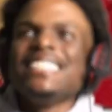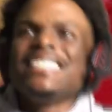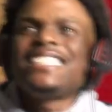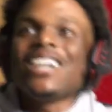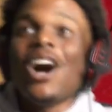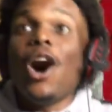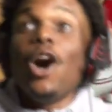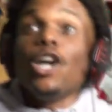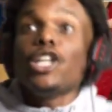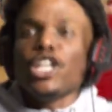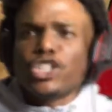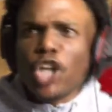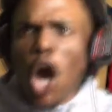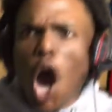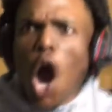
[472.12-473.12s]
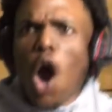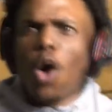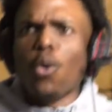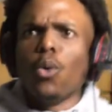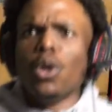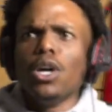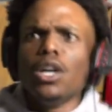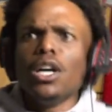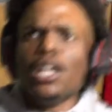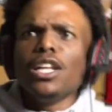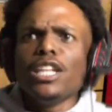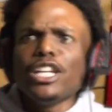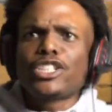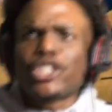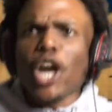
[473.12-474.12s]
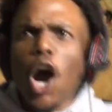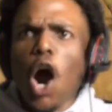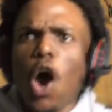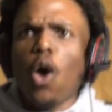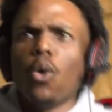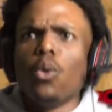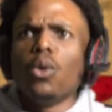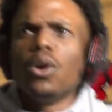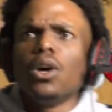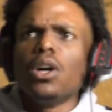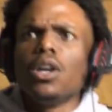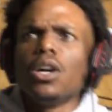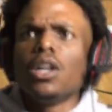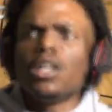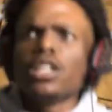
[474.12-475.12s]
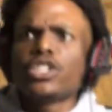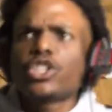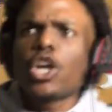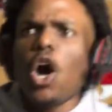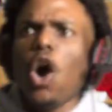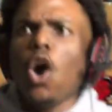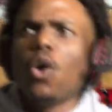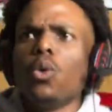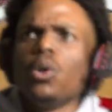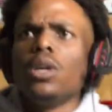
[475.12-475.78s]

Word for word: Yo, let's go. Let's go. Let's go.